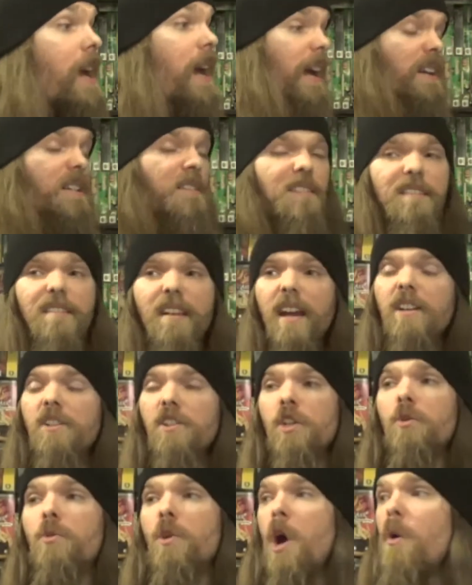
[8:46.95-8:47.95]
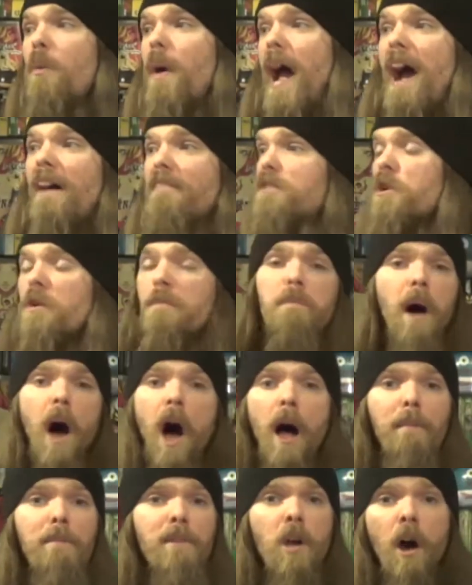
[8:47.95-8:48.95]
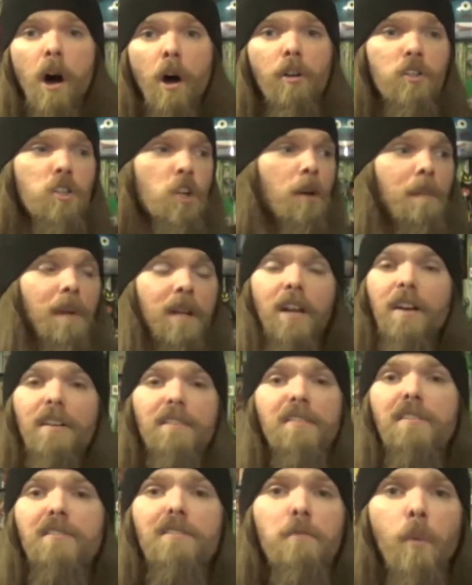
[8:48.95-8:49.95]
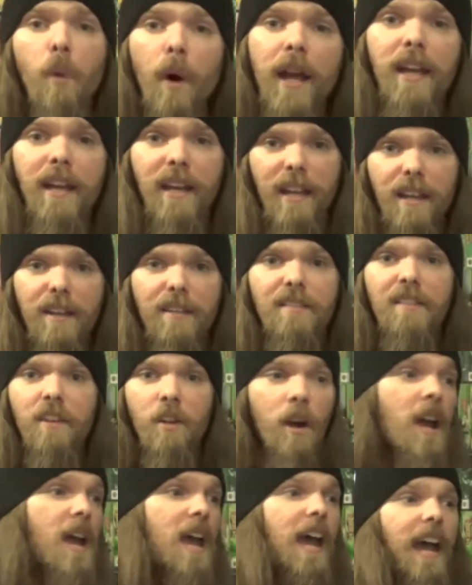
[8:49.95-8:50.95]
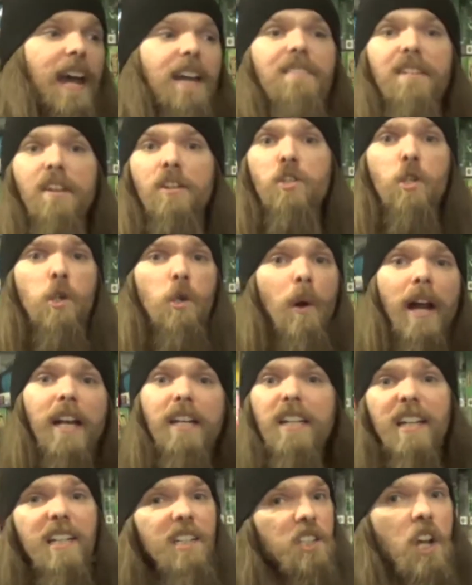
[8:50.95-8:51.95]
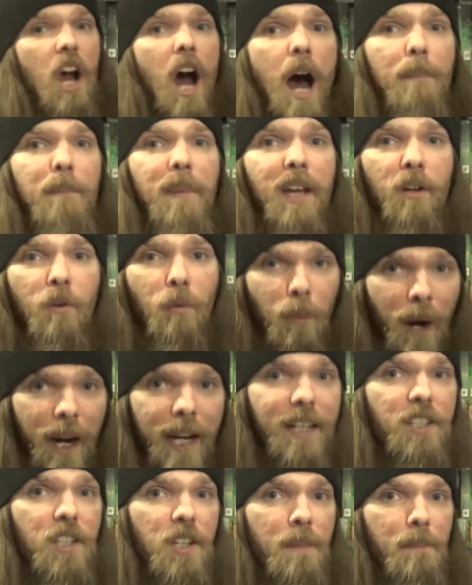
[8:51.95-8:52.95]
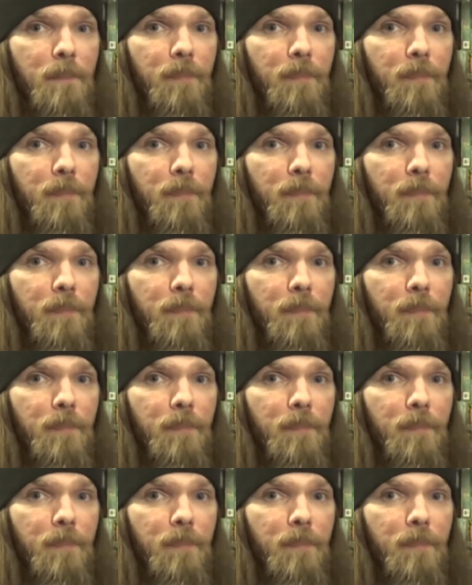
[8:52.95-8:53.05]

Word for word: Instead, you go after pop culture because it's way easier. It's a trending topic, right?